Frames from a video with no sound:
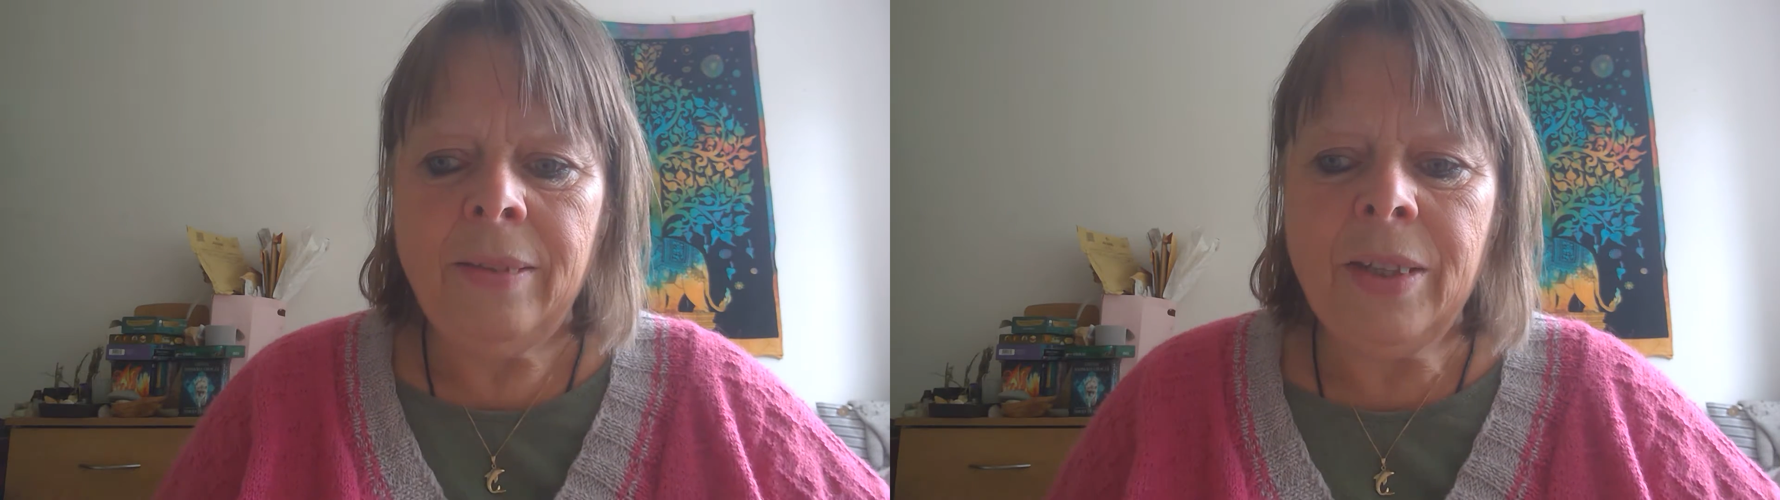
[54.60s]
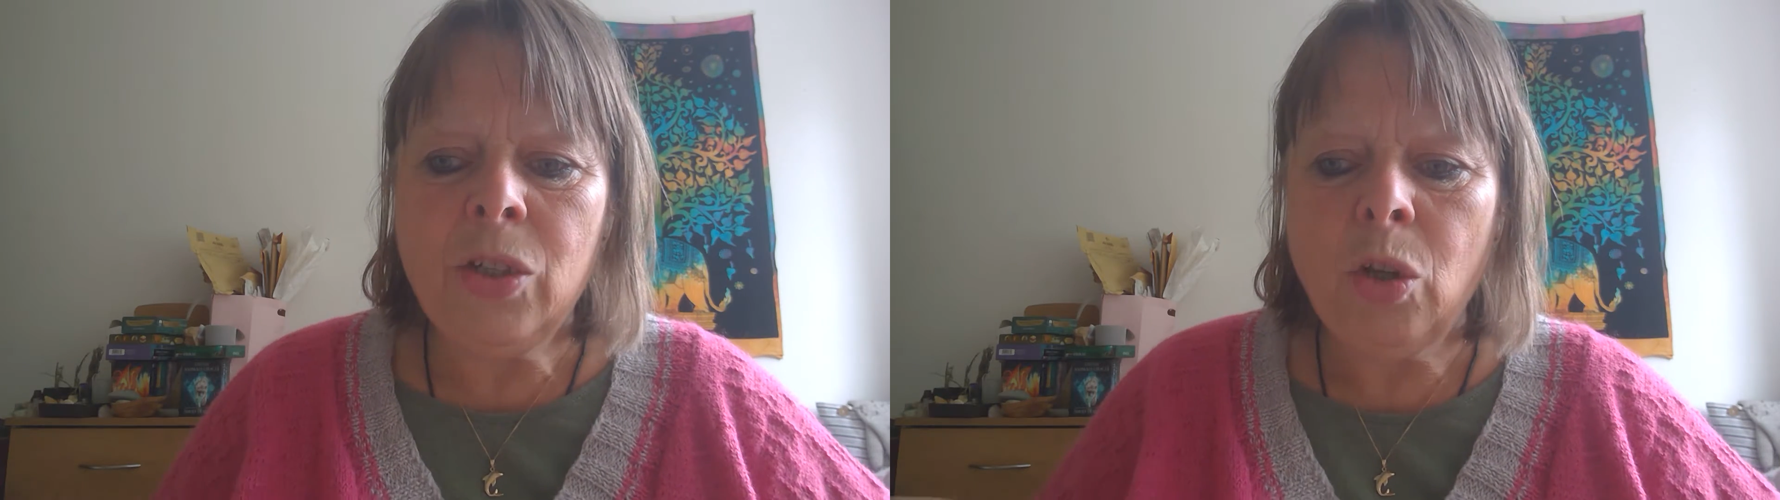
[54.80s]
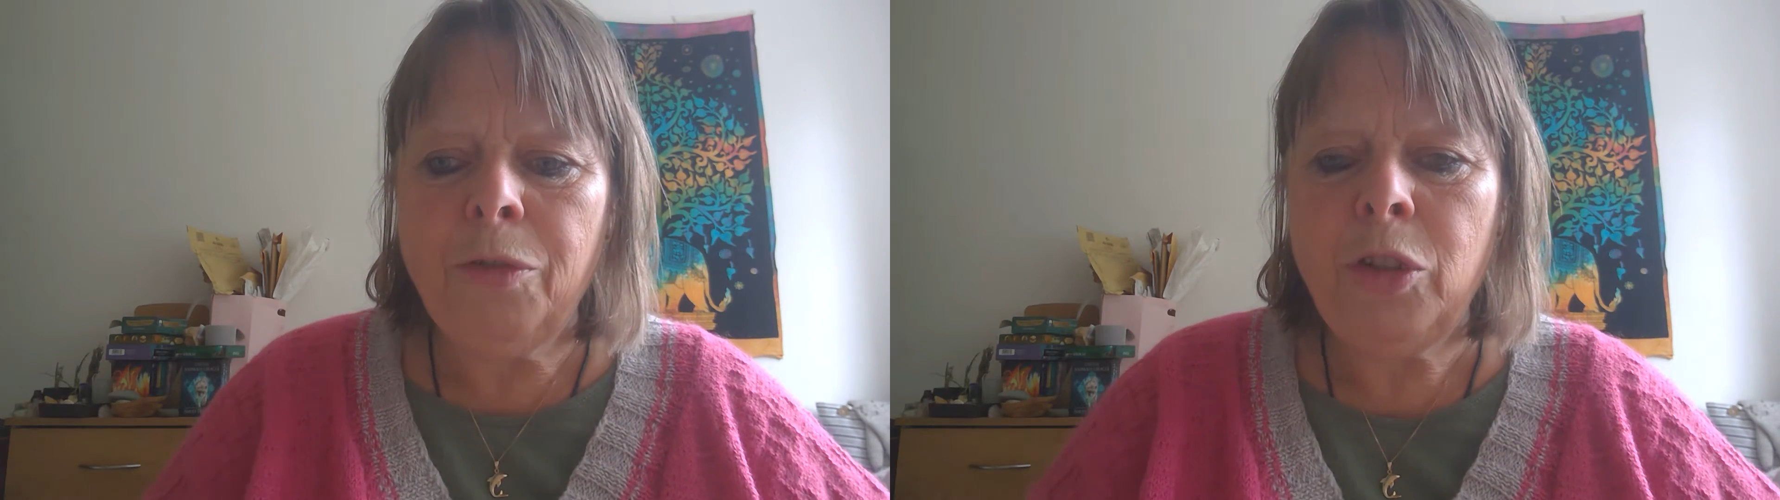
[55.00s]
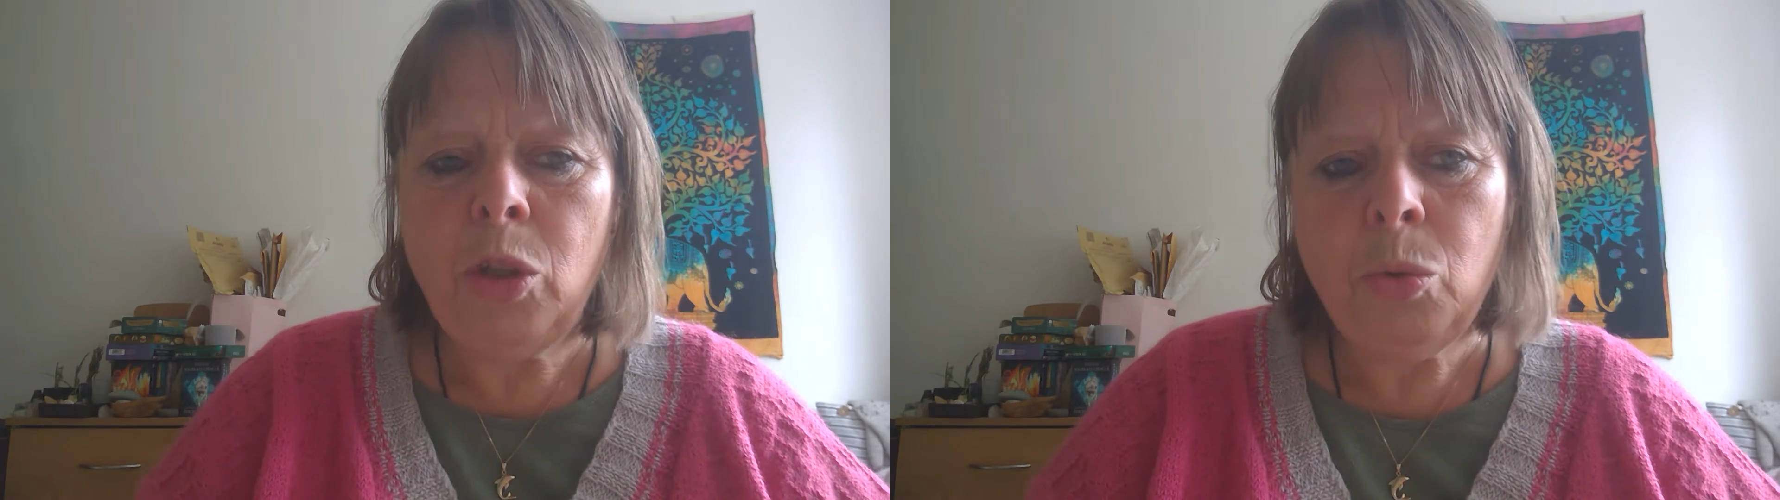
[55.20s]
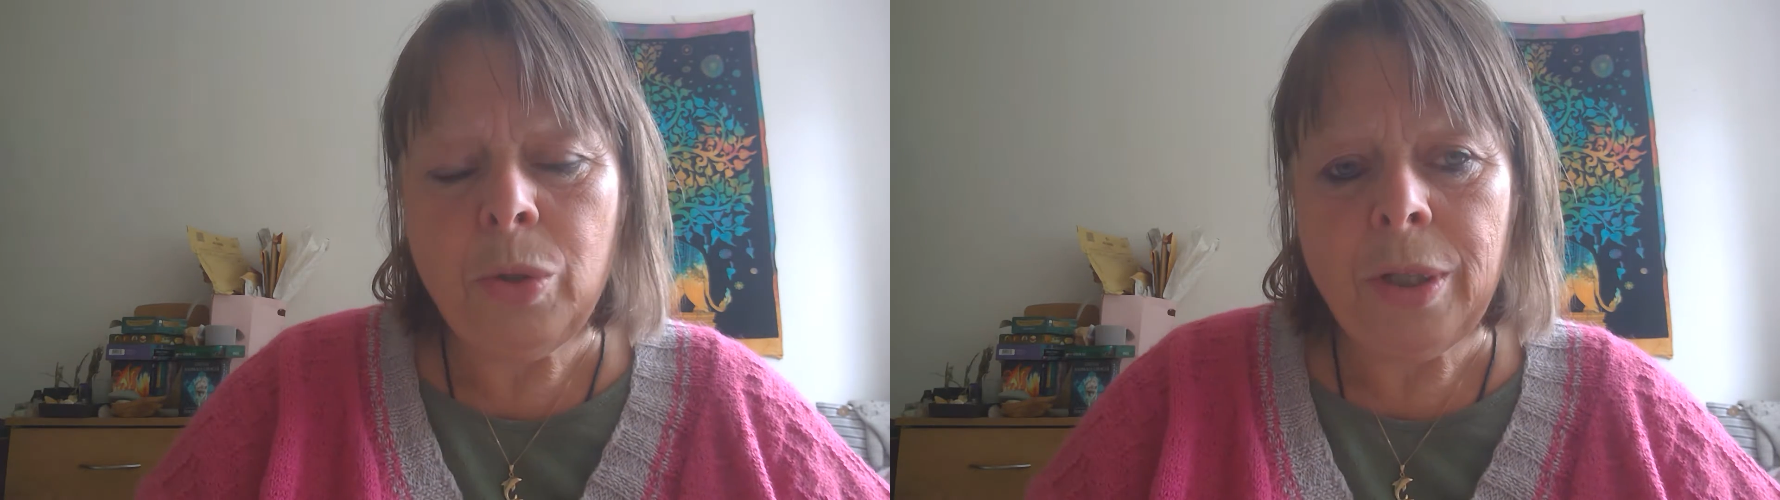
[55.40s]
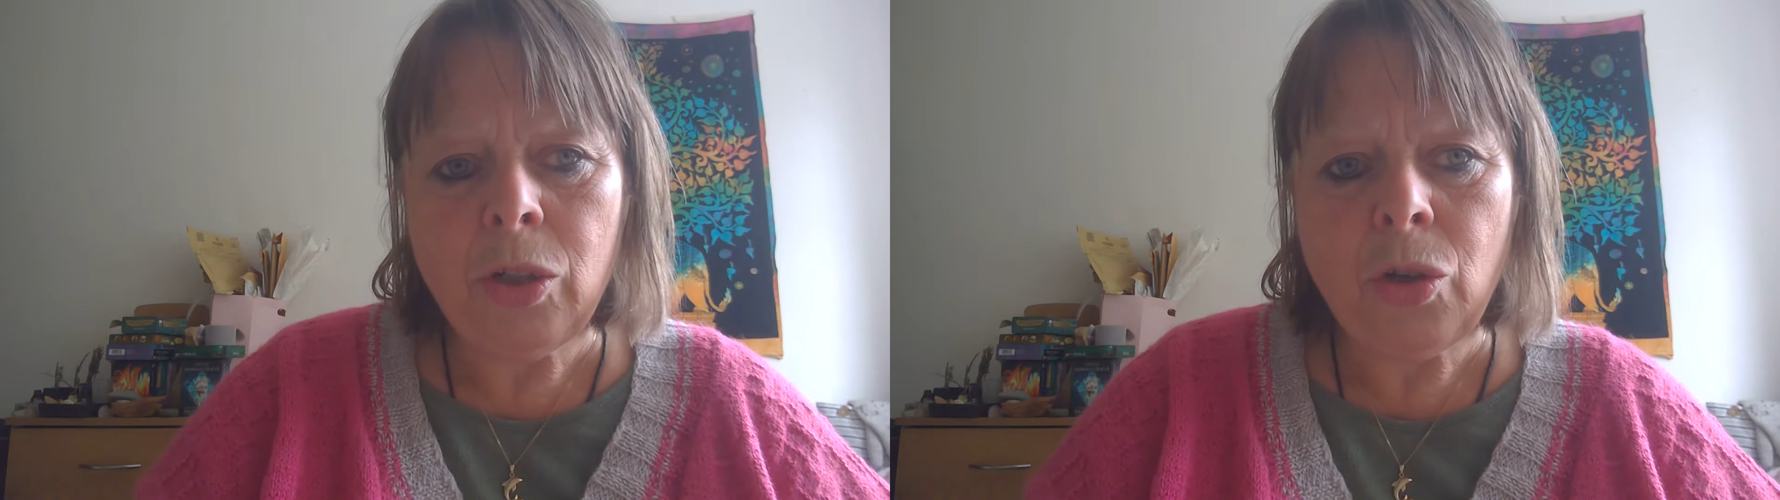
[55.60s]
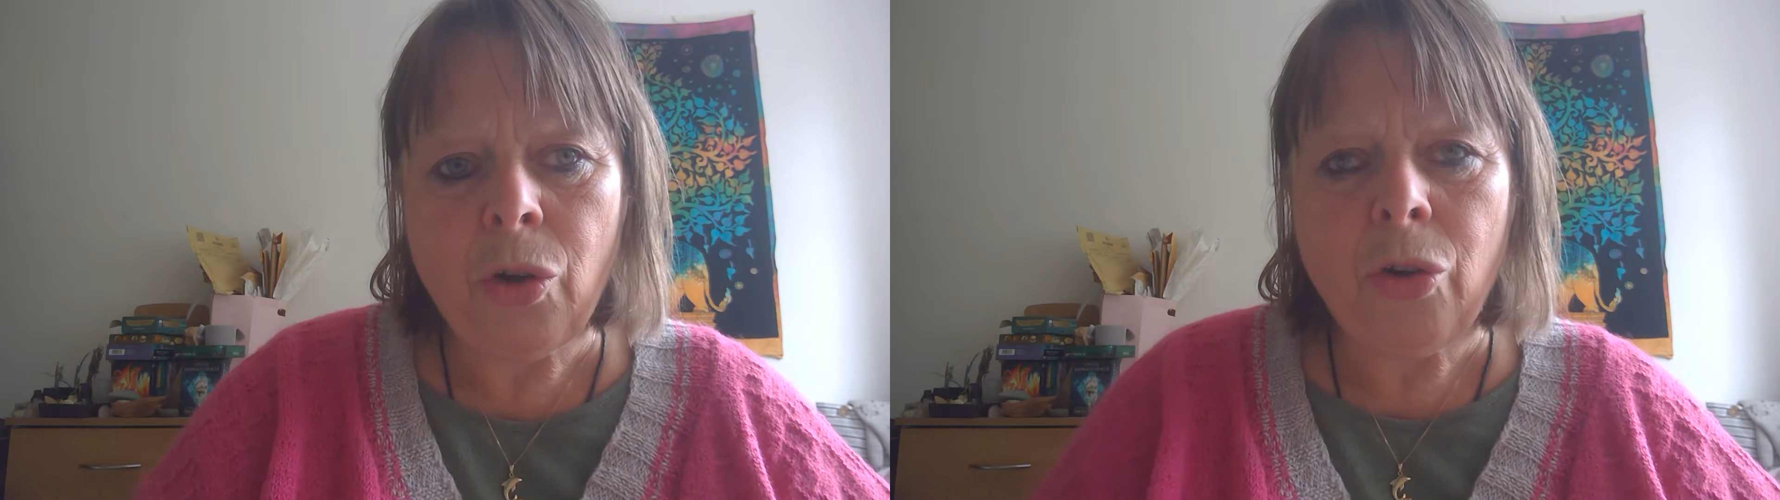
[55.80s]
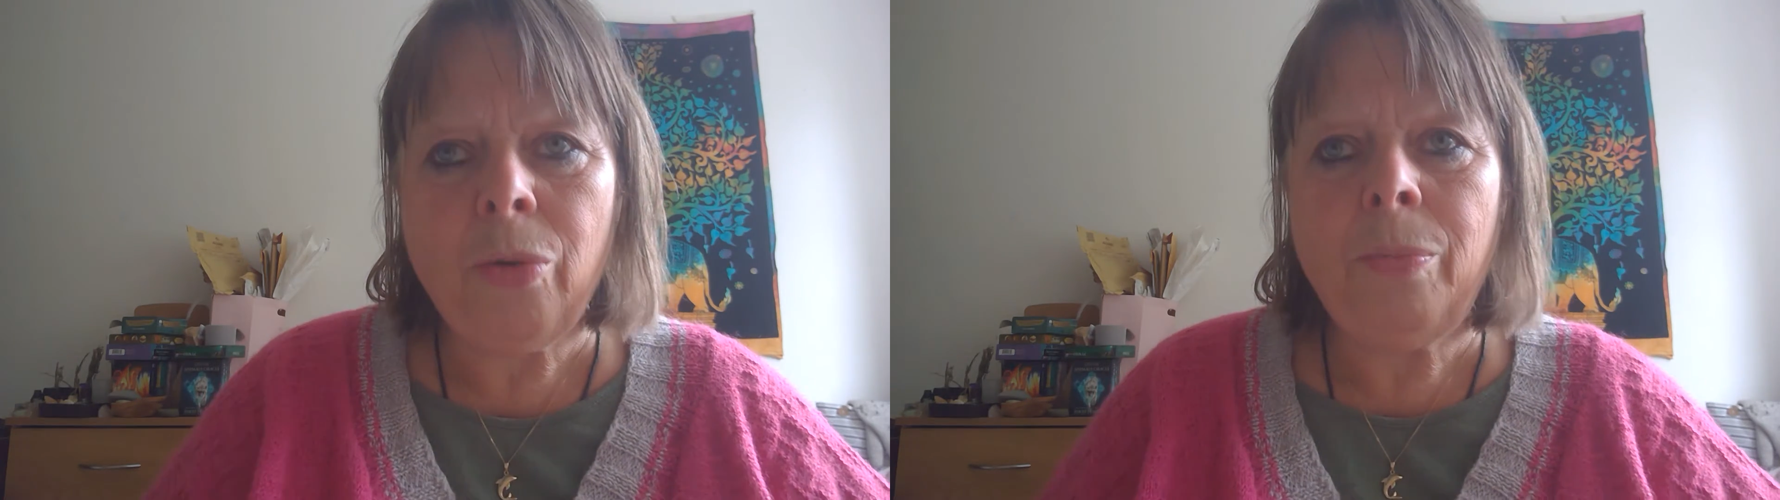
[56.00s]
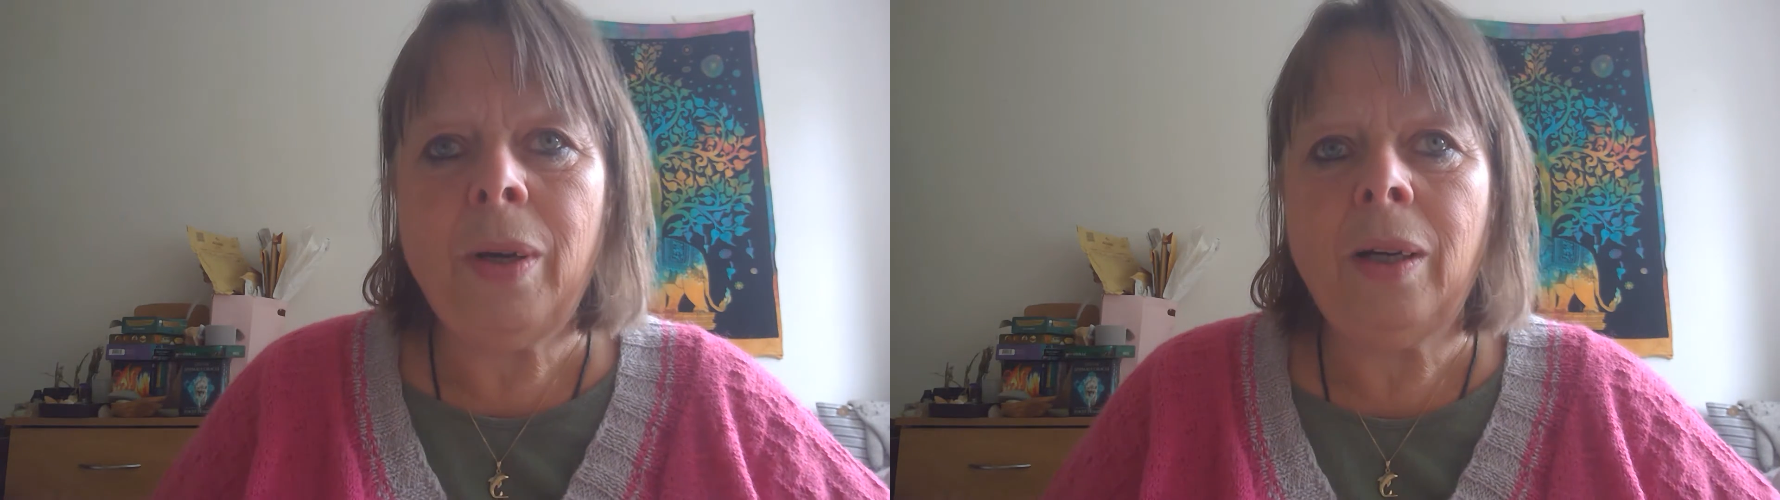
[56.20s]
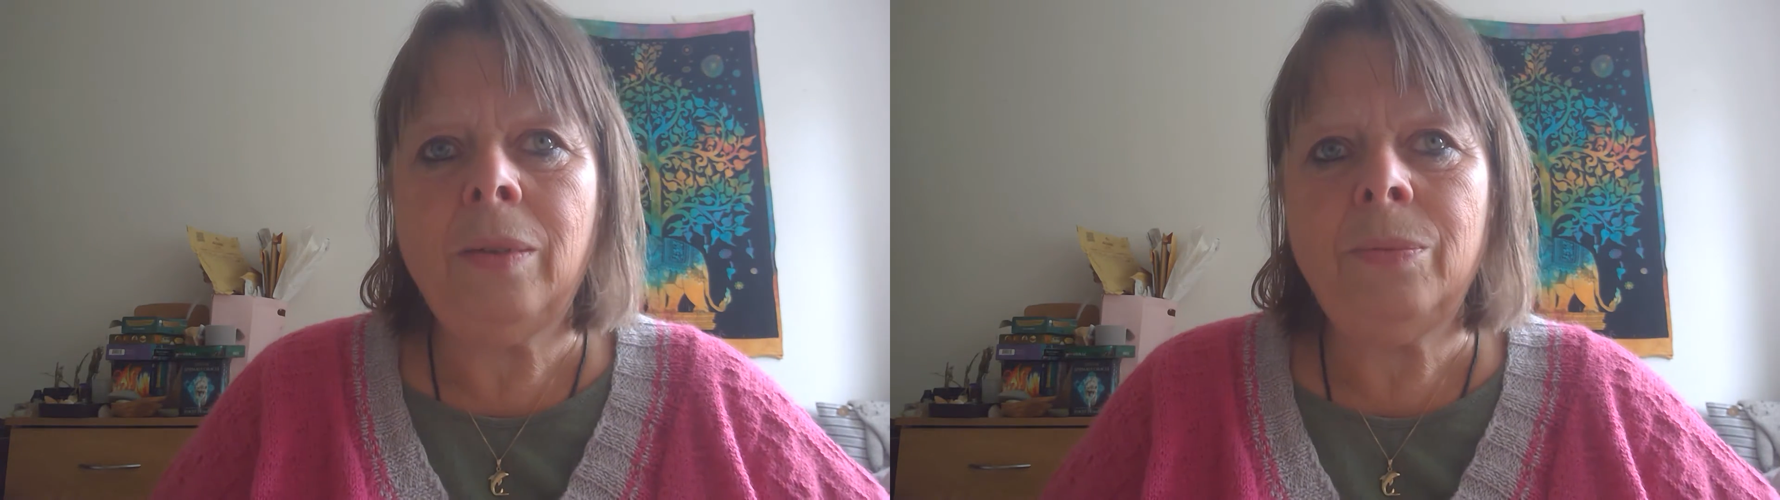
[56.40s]
There is often used that term,
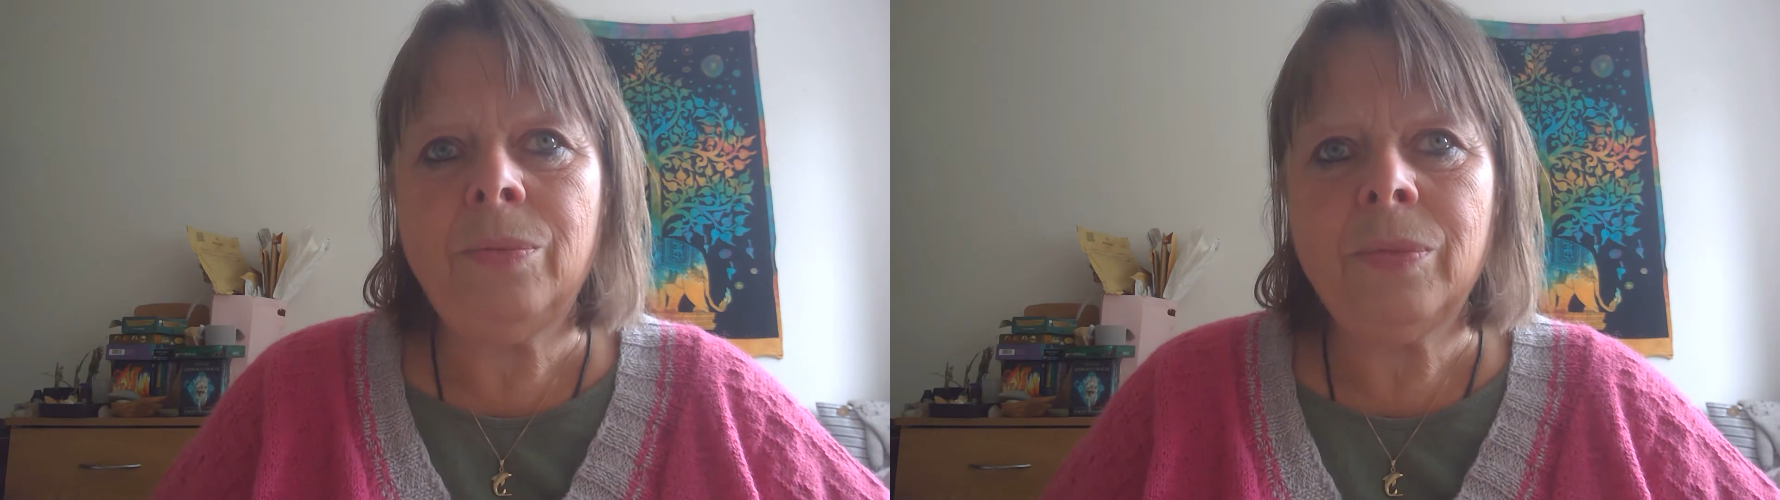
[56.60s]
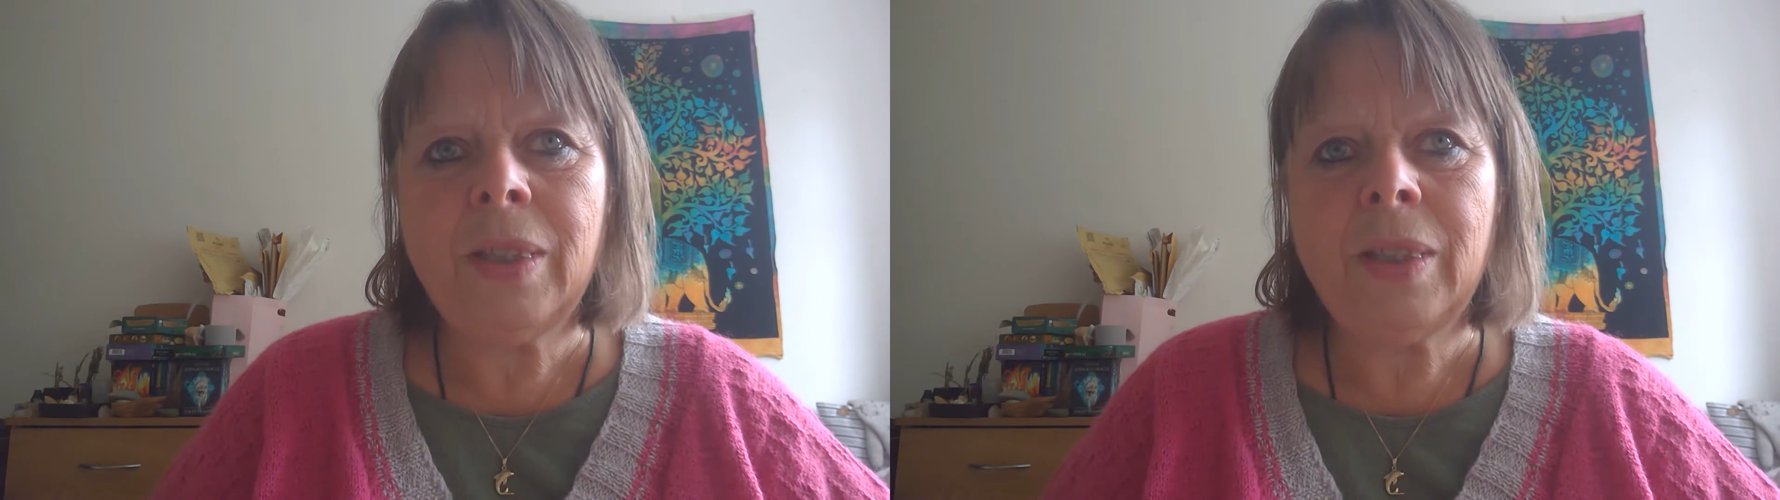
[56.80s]
um,